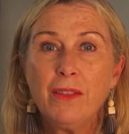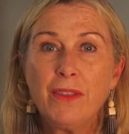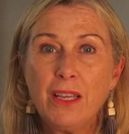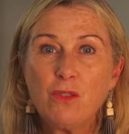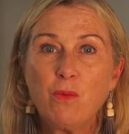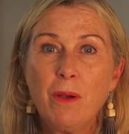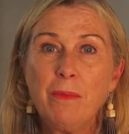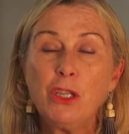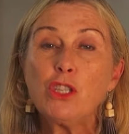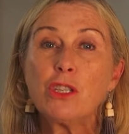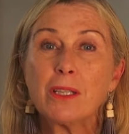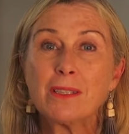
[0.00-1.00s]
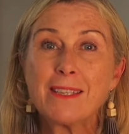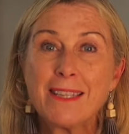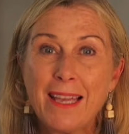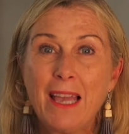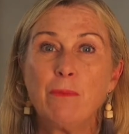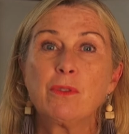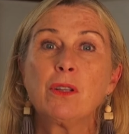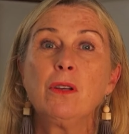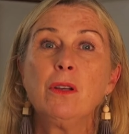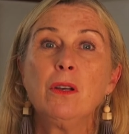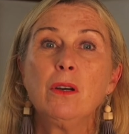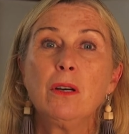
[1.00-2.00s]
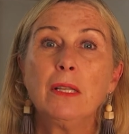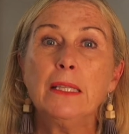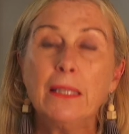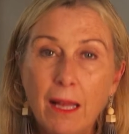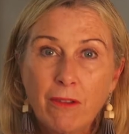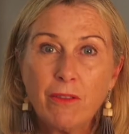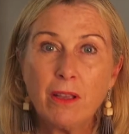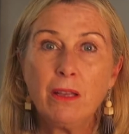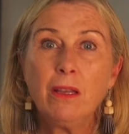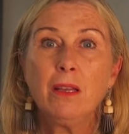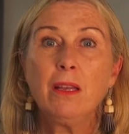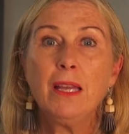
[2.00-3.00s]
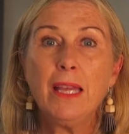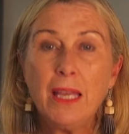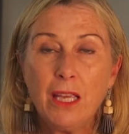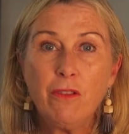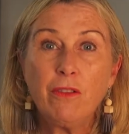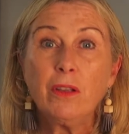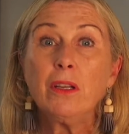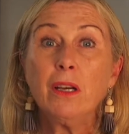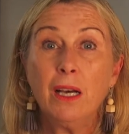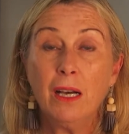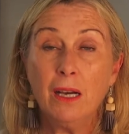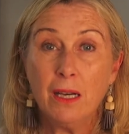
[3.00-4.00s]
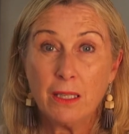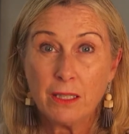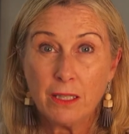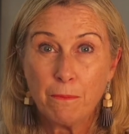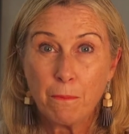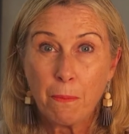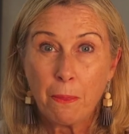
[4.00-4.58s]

these women just kept loving even harder.